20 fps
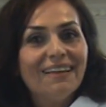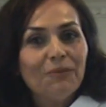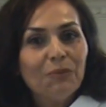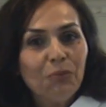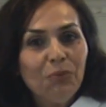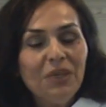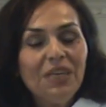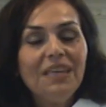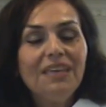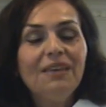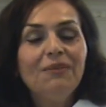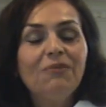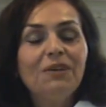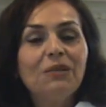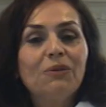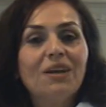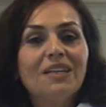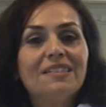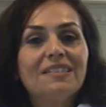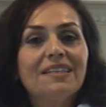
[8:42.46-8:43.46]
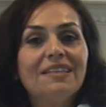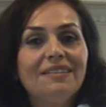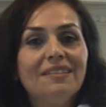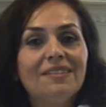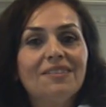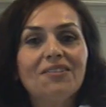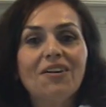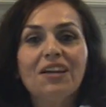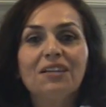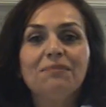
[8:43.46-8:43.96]
when I say
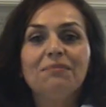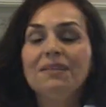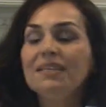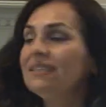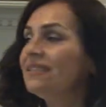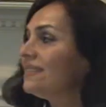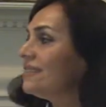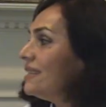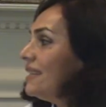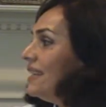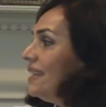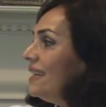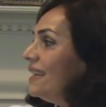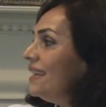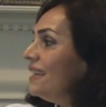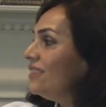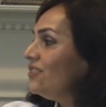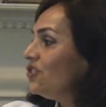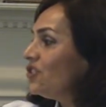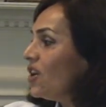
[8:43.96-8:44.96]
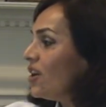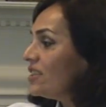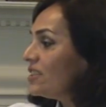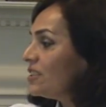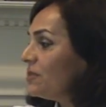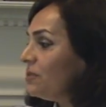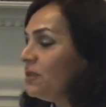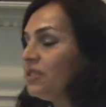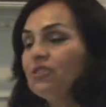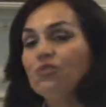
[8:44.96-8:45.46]
decide, means
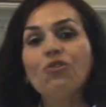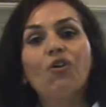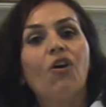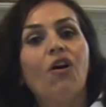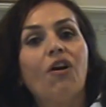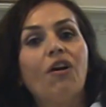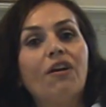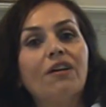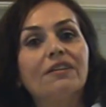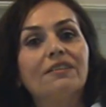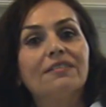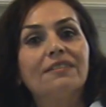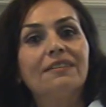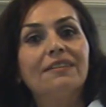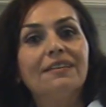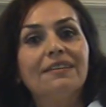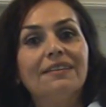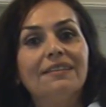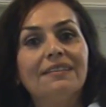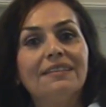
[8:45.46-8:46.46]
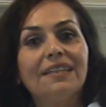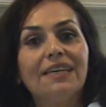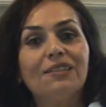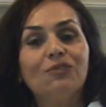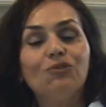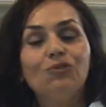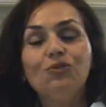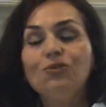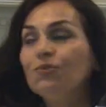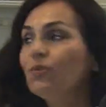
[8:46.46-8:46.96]
just with your heart, that
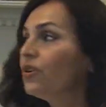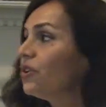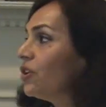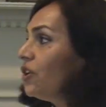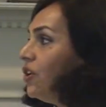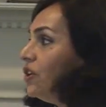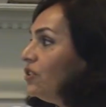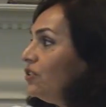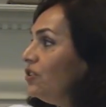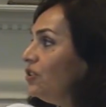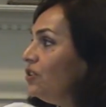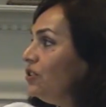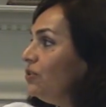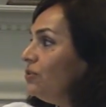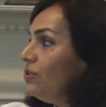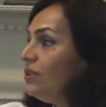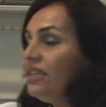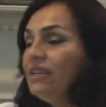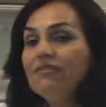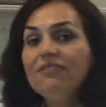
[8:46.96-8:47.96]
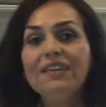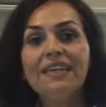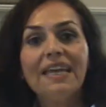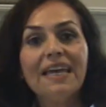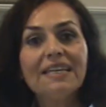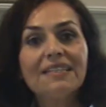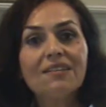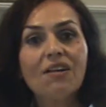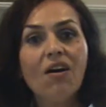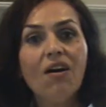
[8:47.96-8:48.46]
do you want to continue living
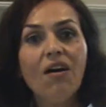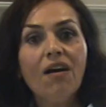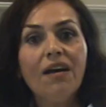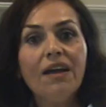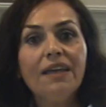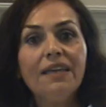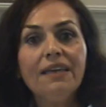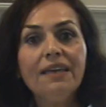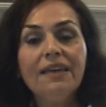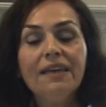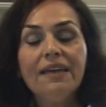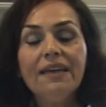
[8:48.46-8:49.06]
as I,